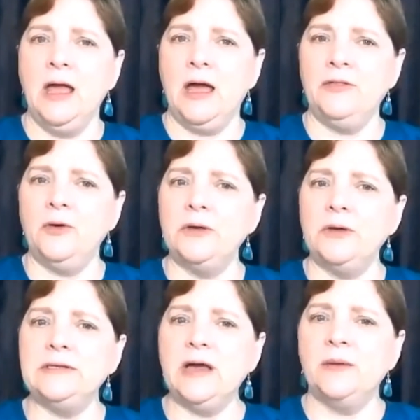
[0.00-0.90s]
I thought, what
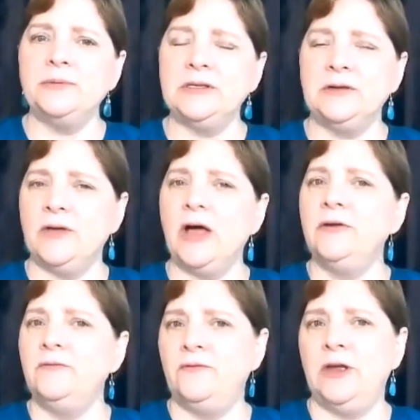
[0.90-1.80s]
is the opposite of
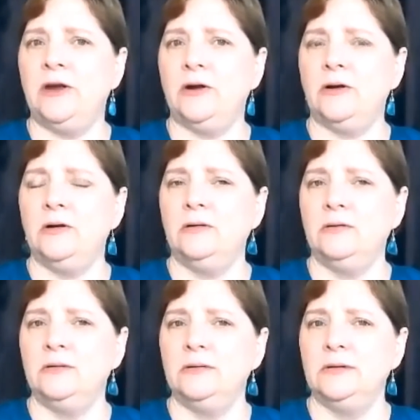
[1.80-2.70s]
unfair?
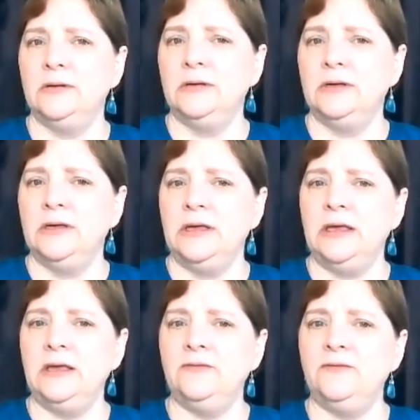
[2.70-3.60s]

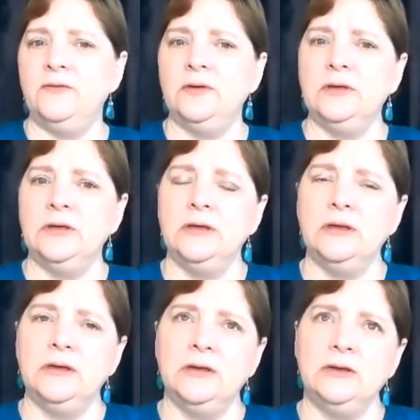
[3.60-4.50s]
If
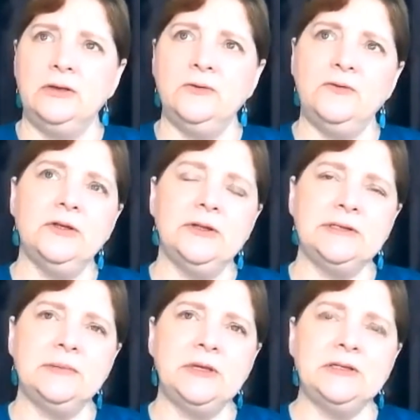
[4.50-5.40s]
you feel that
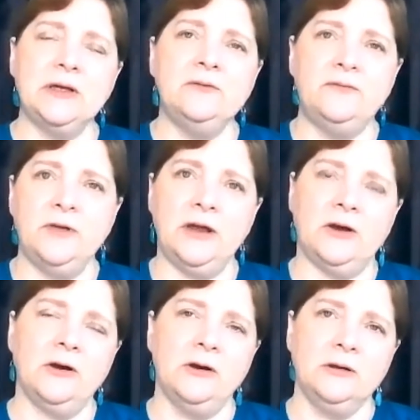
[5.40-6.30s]
something's
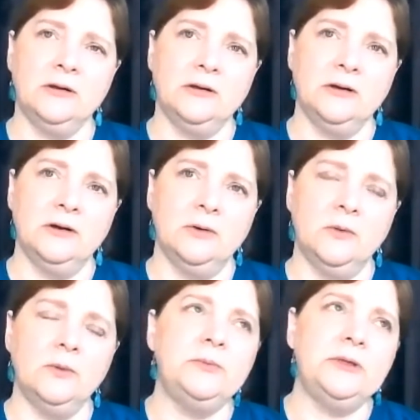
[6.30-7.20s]
unfair,
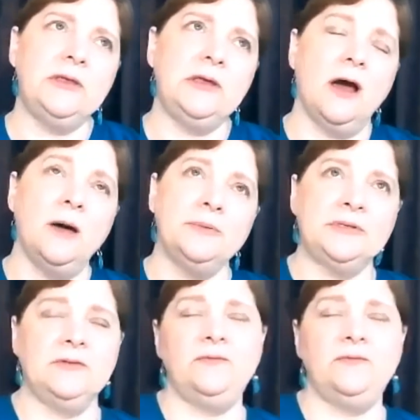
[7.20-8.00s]
what would be the opposite